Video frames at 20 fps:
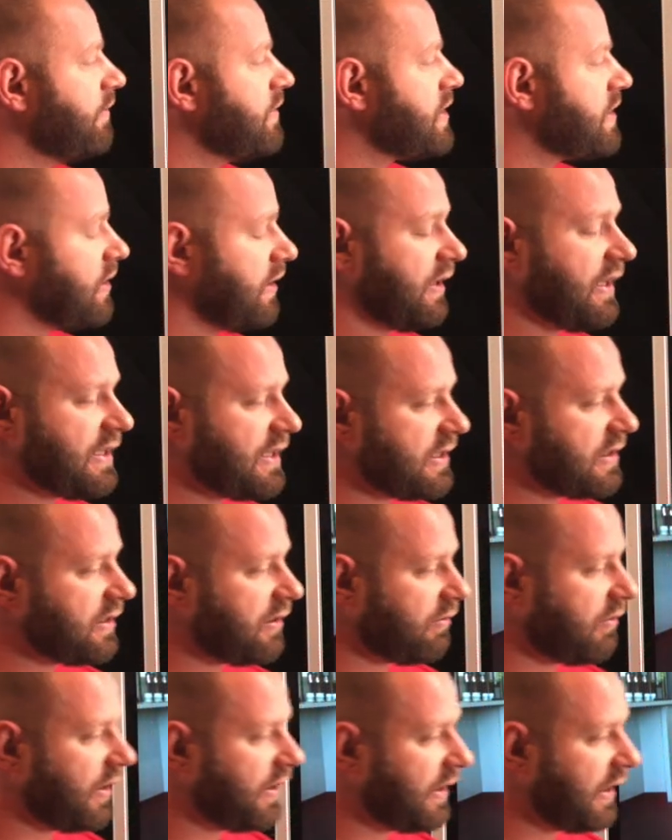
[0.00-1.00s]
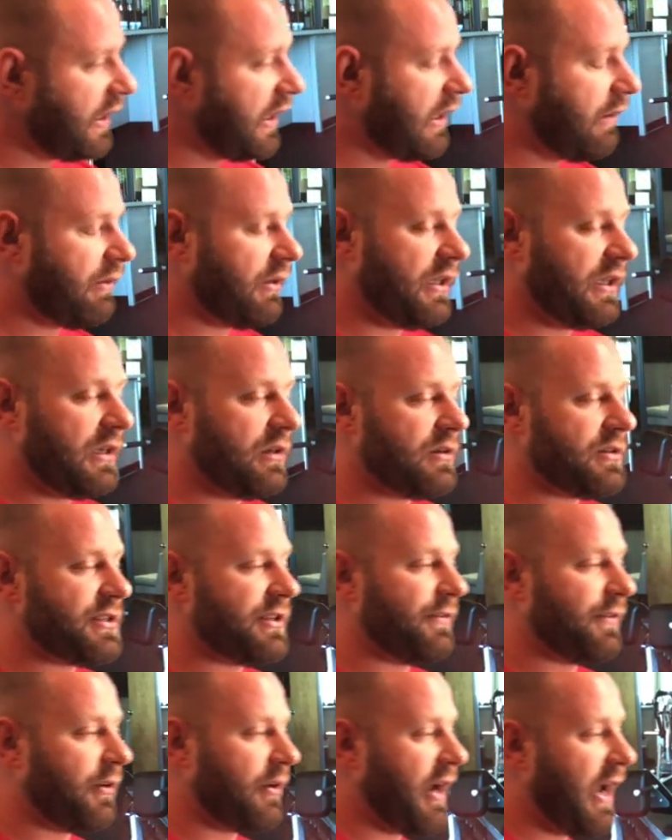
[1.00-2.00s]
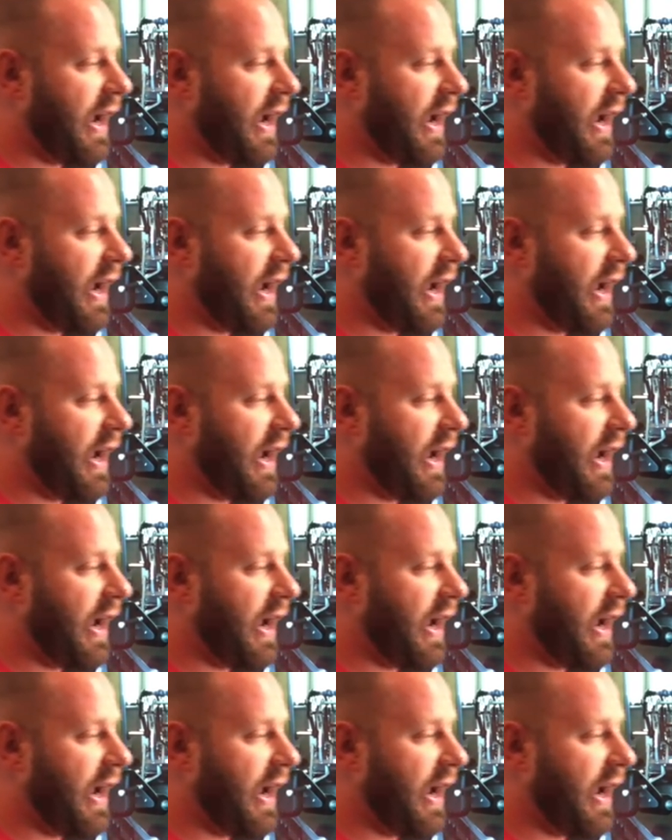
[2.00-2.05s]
So this is the one that you would use if you're